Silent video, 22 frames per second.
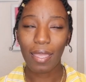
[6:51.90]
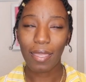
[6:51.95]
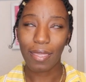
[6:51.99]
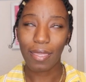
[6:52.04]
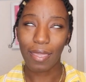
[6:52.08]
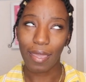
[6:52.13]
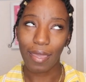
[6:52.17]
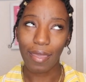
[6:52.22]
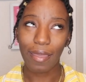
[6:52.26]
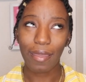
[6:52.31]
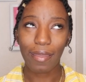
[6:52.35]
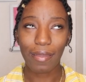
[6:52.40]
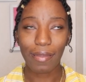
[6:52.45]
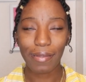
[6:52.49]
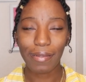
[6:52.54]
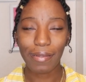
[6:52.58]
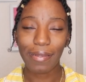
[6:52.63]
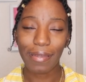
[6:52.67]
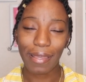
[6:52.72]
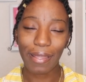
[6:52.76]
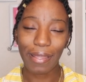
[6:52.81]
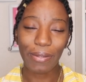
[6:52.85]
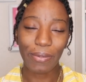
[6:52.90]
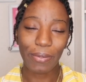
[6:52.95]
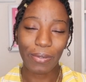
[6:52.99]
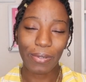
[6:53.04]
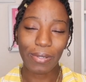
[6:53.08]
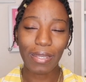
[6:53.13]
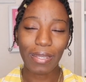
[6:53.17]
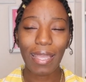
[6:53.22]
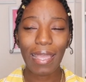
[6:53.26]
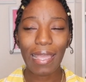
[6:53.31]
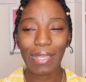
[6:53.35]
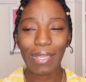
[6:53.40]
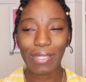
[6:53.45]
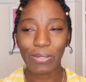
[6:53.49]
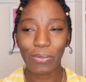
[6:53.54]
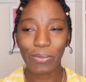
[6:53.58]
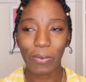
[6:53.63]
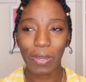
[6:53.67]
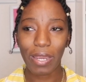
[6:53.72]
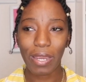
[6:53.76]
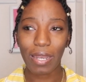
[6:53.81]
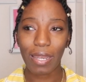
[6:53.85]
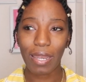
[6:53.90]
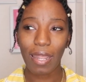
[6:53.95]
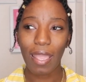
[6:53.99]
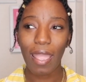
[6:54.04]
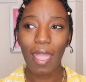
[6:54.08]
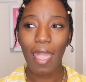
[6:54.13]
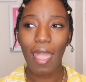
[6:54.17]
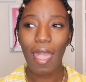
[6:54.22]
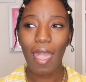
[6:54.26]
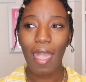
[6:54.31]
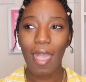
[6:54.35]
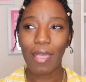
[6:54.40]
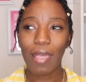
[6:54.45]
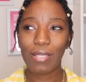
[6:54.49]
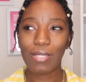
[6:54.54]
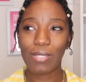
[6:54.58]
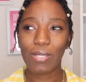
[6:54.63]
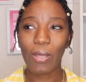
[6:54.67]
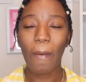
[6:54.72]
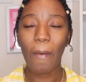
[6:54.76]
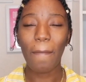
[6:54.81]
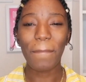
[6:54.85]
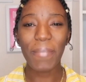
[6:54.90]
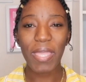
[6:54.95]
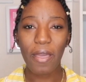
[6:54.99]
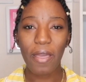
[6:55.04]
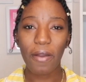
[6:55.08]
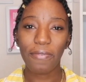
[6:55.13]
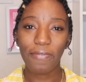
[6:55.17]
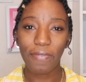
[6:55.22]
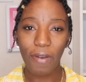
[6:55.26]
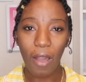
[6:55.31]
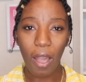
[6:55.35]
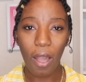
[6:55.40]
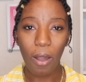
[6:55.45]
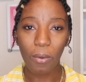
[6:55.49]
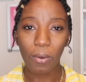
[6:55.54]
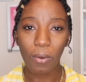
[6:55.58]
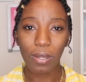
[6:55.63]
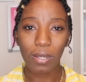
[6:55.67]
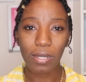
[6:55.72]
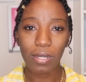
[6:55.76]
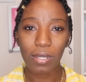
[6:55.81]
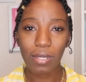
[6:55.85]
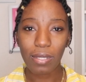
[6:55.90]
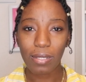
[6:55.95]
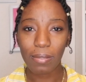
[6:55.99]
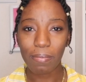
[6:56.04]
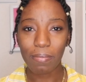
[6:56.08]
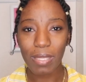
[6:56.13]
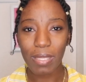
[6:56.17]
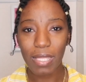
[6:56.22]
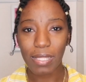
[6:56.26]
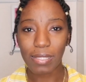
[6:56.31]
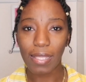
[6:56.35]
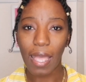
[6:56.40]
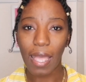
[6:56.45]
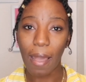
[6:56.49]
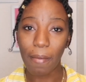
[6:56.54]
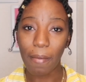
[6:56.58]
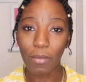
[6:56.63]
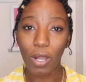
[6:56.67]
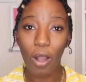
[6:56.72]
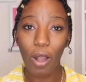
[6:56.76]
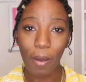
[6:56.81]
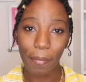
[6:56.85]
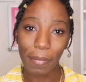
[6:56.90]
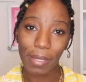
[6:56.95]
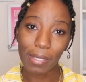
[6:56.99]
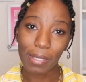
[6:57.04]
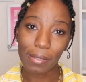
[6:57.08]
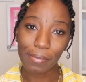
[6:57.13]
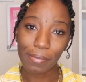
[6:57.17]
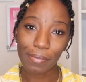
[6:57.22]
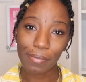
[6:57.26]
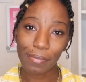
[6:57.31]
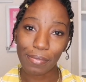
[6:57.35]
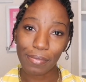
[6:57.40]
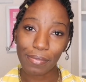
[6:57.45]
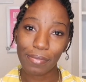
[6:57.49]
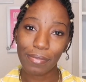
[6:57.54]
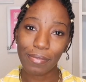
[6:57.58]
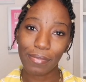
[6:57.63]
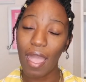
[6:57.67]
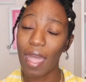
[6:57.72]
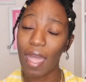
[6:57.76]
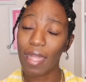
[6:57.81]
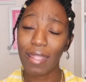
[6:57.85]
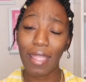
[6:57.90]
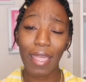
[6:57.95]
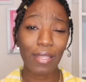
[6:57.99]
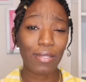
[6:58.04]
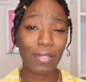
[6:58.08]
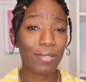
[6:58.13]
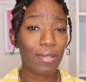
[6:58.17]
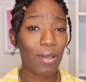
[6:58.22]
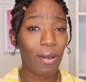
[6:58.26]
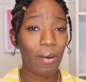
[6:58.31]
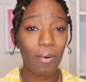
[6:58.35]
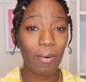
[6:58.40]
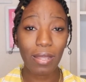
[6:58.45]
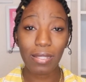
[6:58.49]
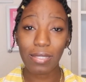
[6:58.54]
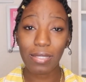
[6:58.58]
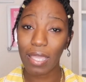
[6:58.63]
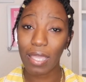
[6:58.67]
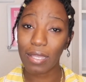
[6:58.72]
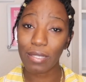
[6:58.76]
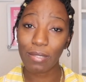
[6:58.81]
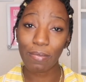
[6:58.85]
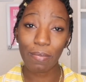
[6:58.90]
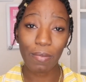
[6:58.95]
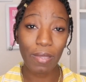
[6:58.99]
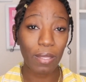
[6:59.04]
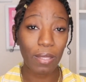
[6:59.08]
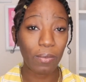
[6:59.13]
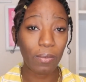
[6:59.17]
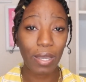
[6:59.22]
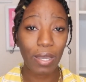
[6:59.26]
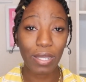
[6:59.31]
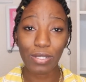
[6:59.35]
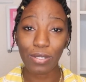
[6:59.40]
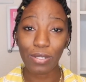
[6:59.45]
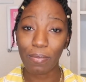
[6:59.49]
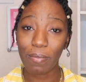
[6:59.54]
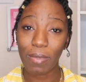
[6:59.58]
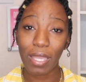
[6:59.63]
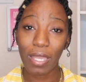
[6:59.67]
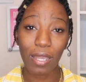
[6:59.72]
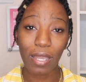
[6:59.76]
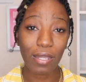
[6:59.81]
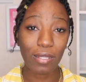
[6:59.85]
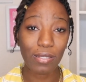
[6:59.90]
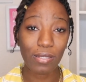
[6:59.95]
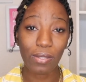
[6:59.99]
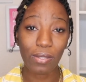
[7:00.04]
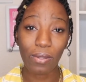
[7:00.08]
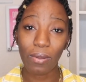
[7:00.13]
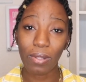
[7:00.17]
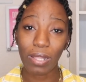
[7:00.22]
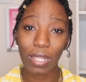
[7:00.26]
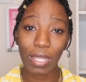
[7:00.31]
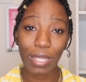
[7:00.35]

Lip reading: Yeah, I know, it's weird. So me a forward means I'm coming. And I don't want to explain why Jamaicans don't